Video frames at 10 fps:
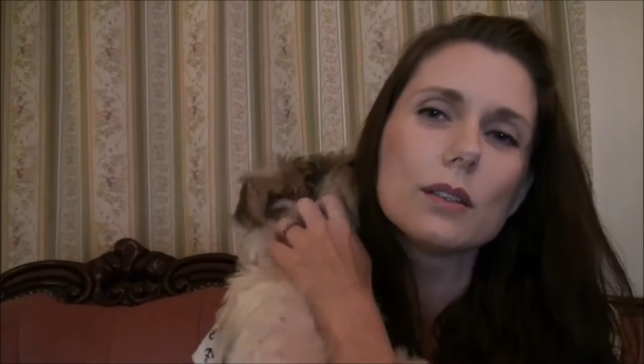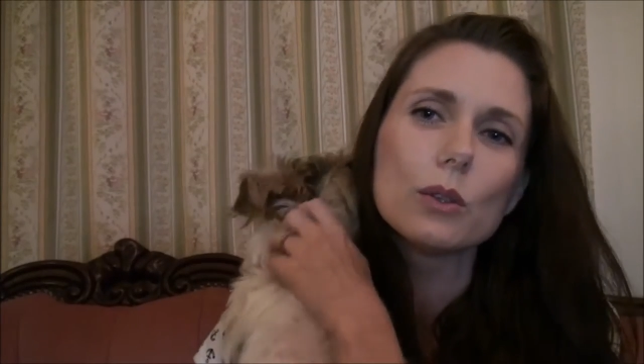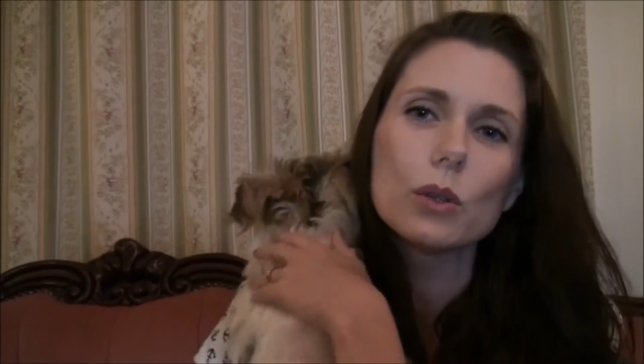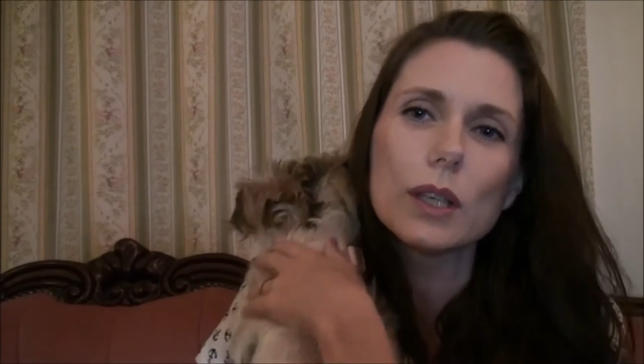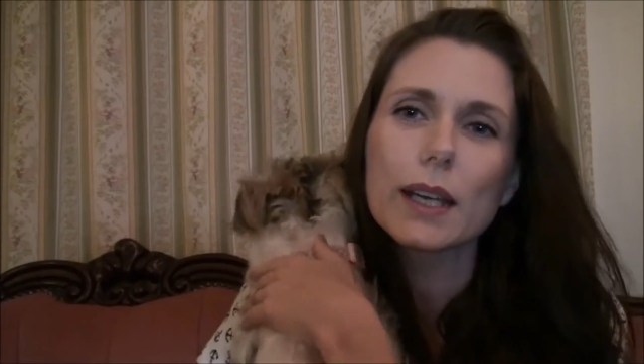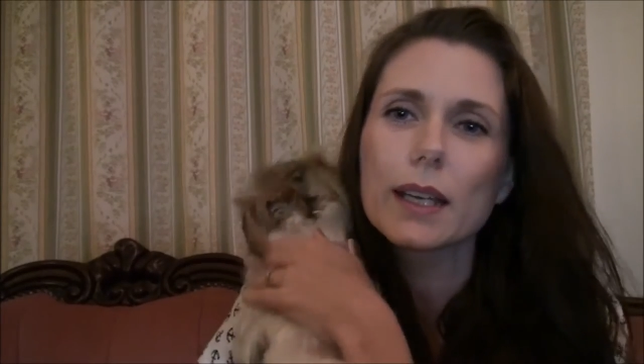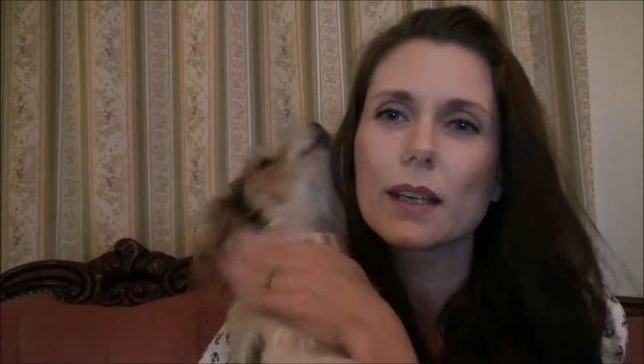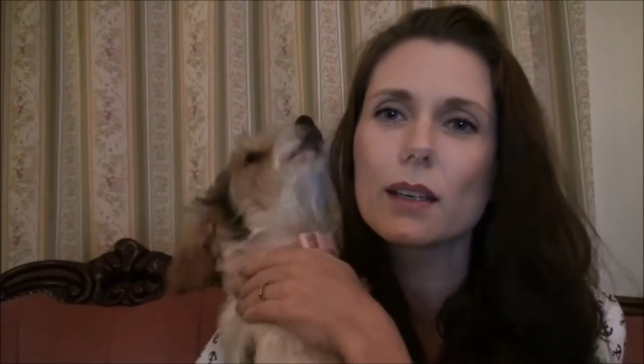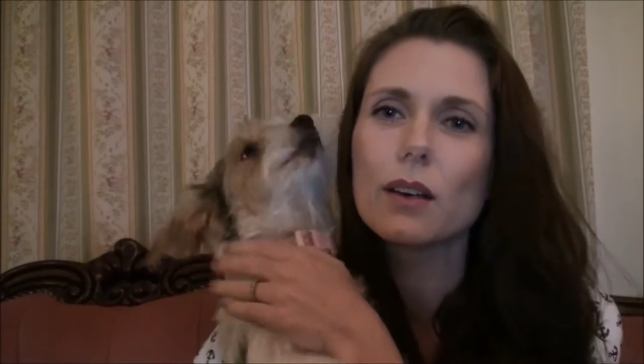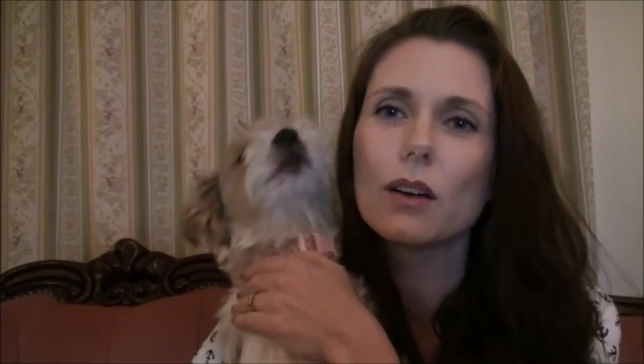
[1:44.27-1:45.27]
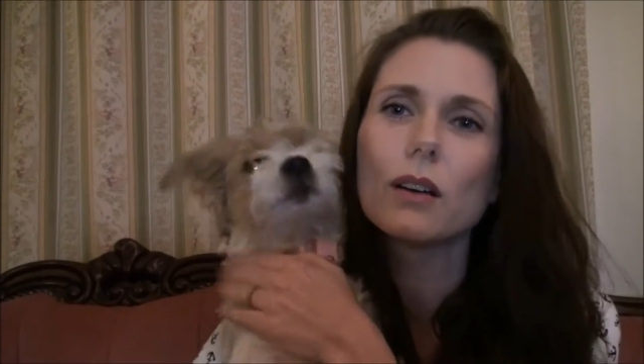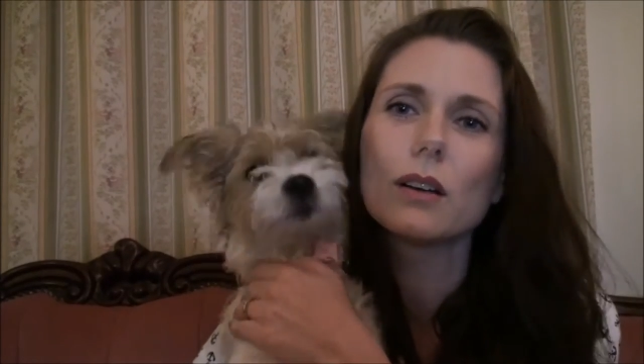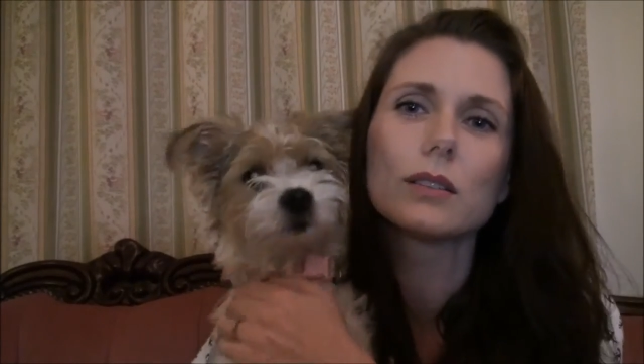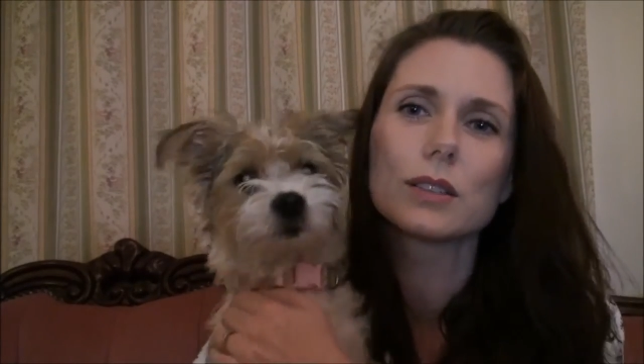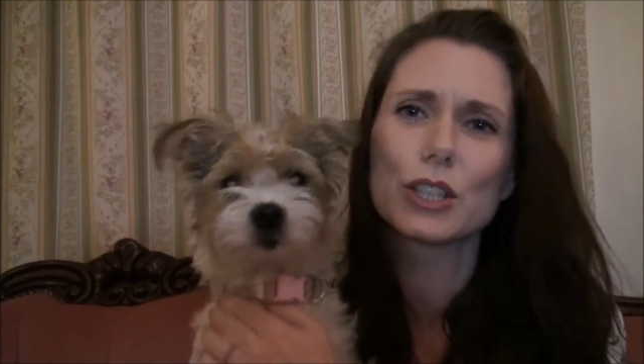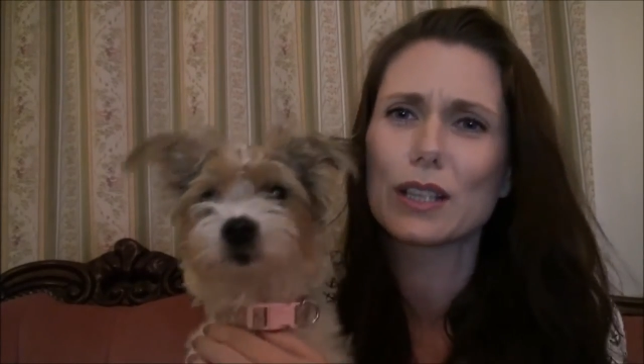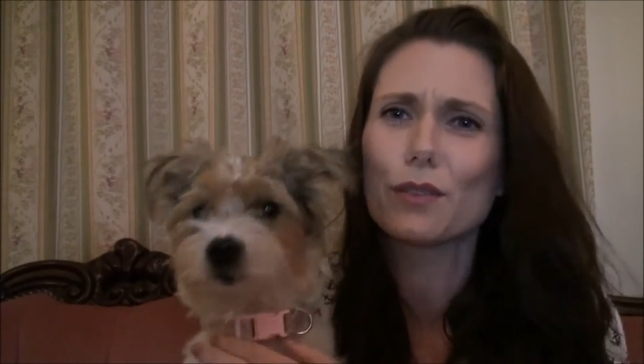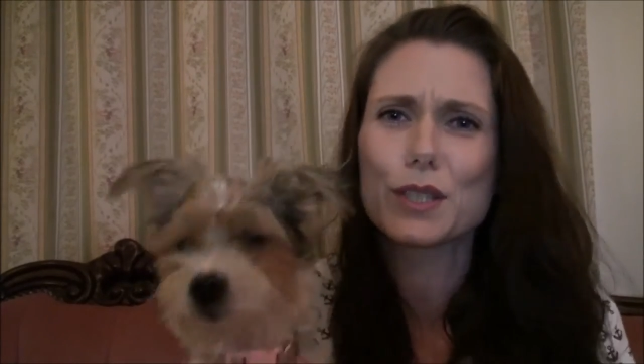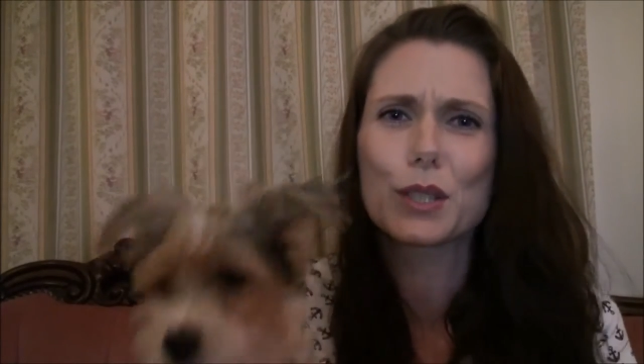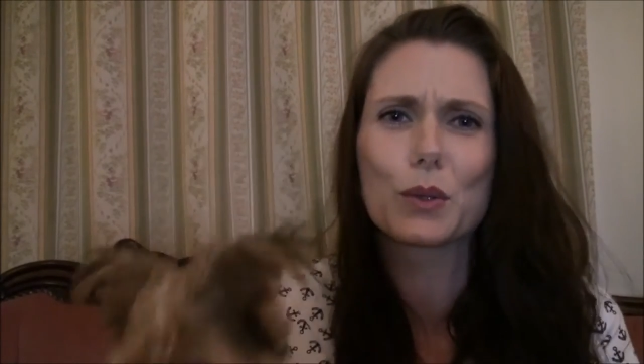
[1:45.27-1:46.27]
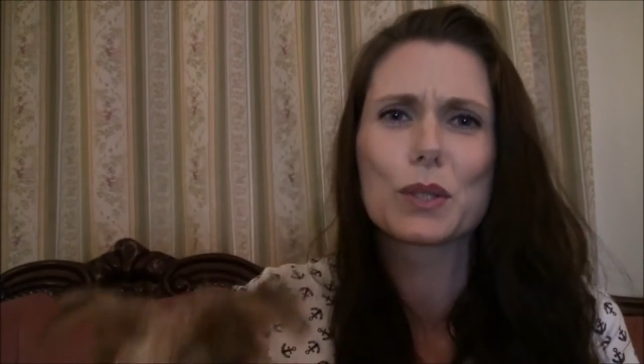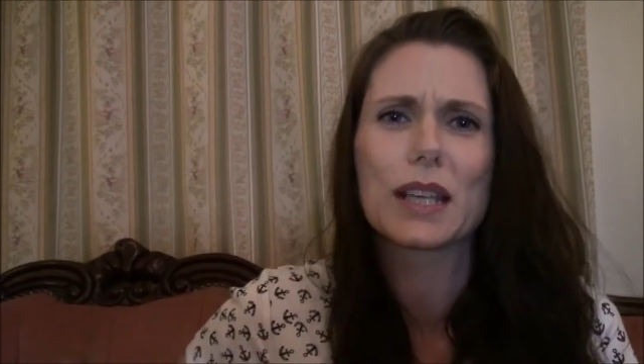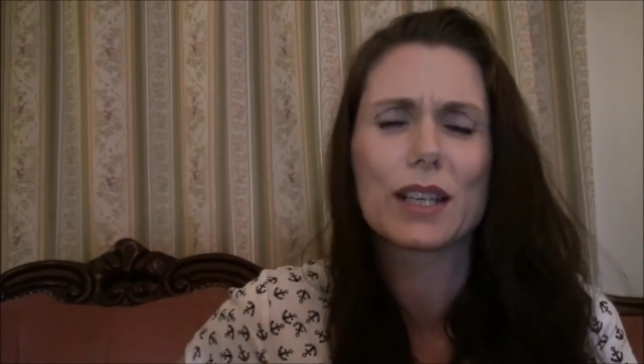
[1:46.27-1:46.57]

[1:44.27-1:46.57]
No licking. Oh, she loves to cozy